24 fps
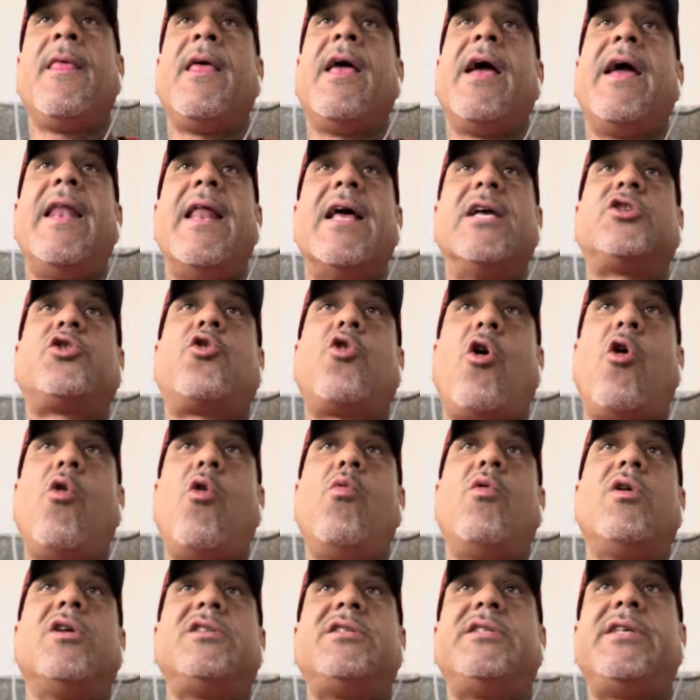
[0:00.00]
And as Crow
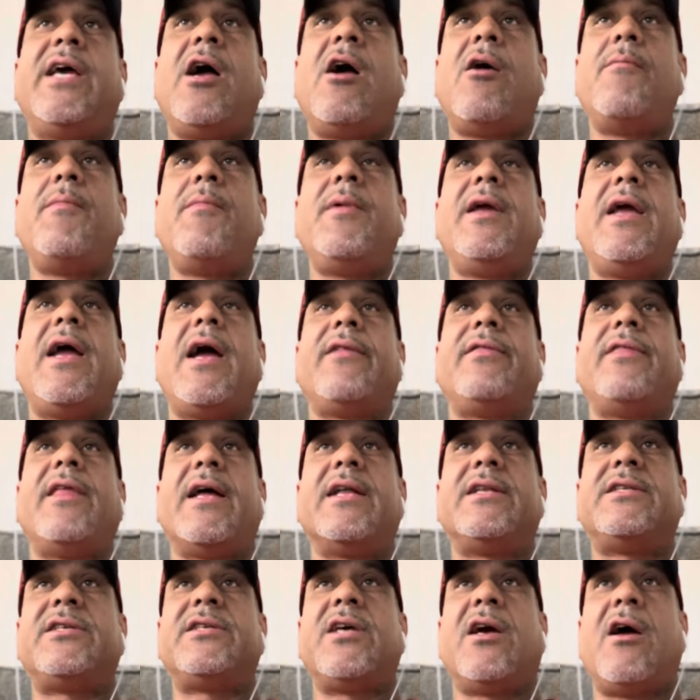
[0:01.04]
would tell me at
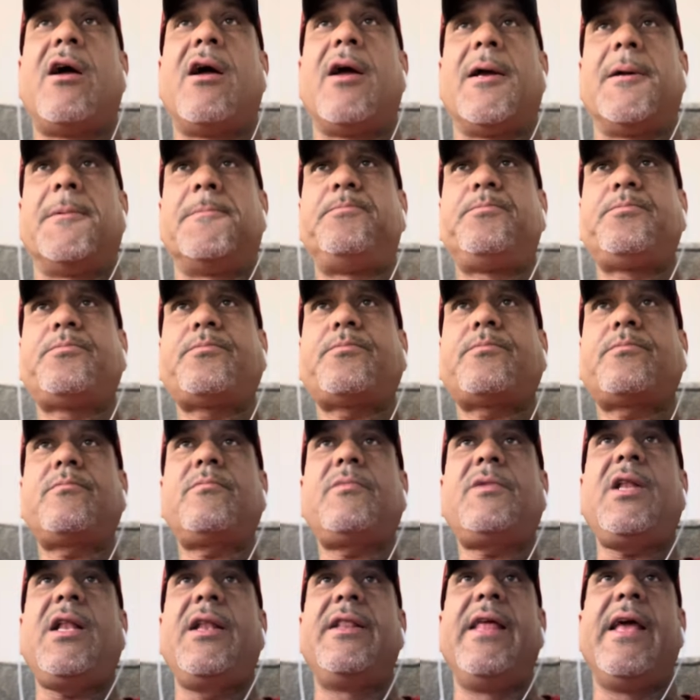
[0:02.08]
that time,
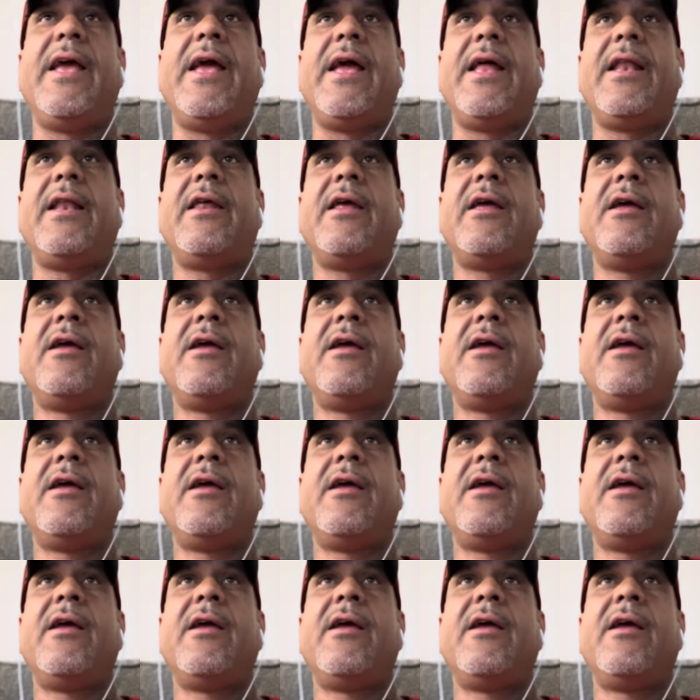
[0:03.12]
that